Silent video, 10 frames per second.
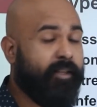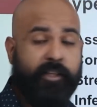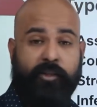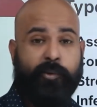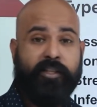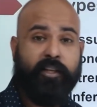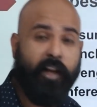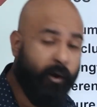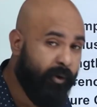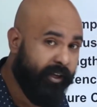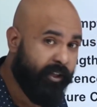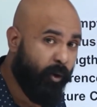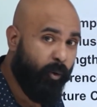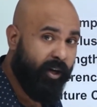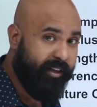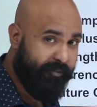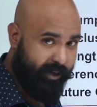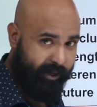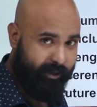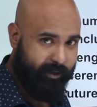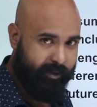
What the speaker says: since it was cloudy the whole evening,